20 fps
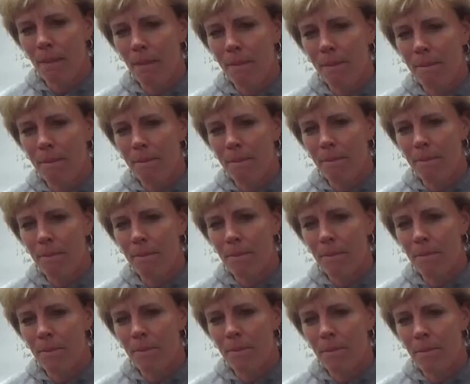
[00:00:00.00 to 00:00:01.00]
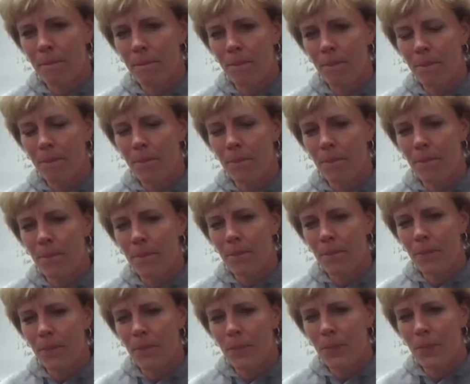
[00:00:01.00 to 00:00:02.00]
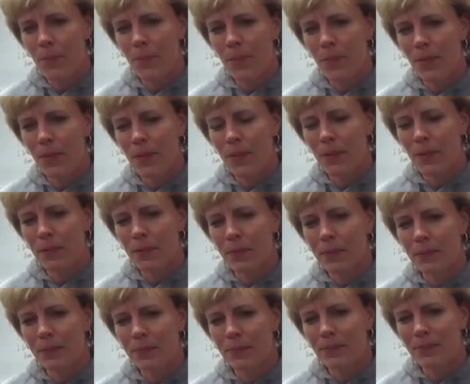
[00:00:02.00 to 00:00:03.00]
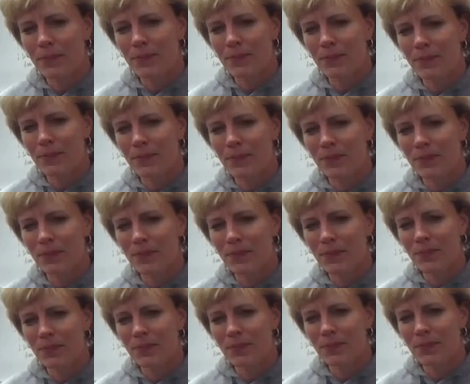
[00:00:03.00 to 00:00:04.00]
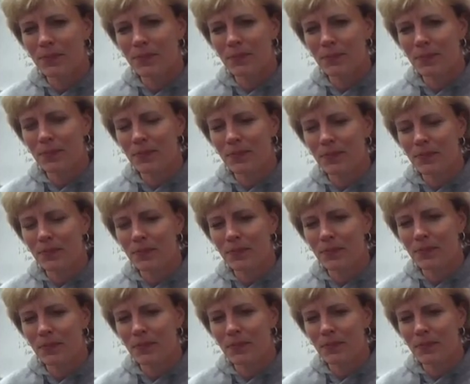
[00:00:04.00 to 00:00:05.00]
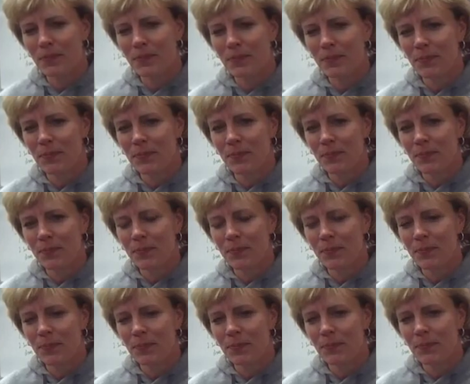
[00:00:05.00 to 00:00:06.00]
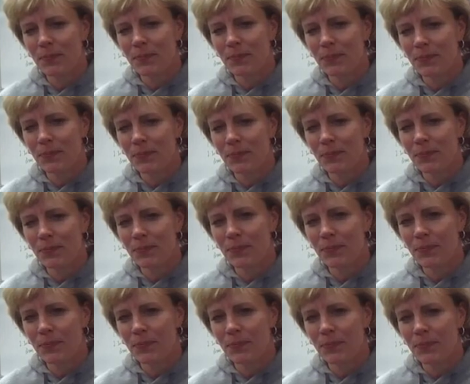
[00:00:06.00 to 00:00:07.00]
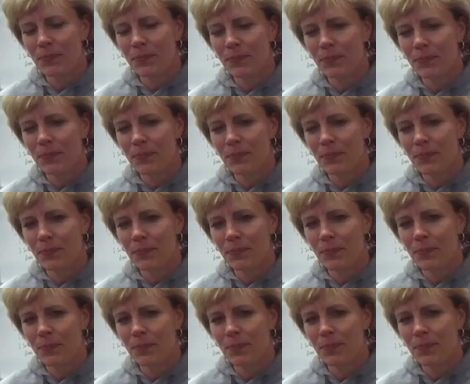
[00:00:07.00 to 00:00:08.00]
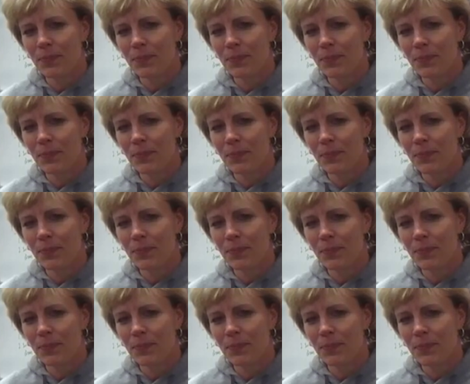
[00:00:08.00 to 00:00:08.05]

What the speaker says: The person shown says nothing.